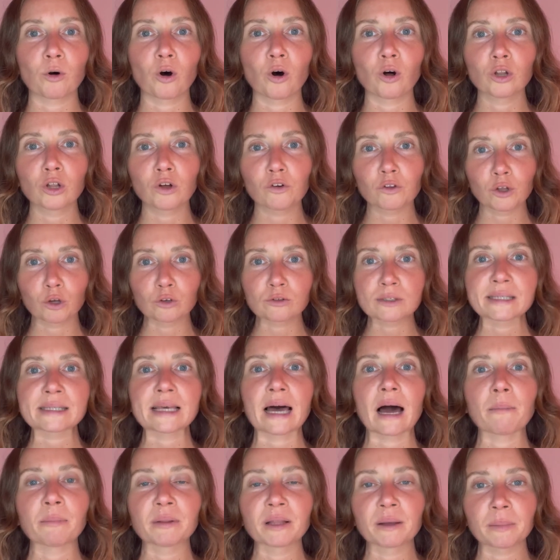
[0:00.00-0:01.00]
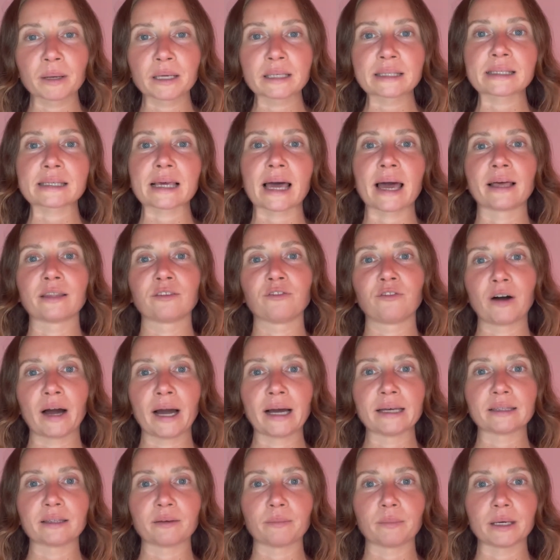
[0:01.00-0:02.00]
all of those supplements and
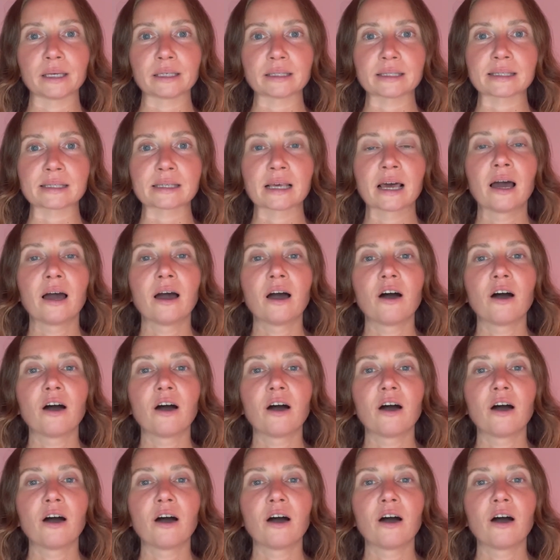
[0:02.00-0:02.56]
vitamins,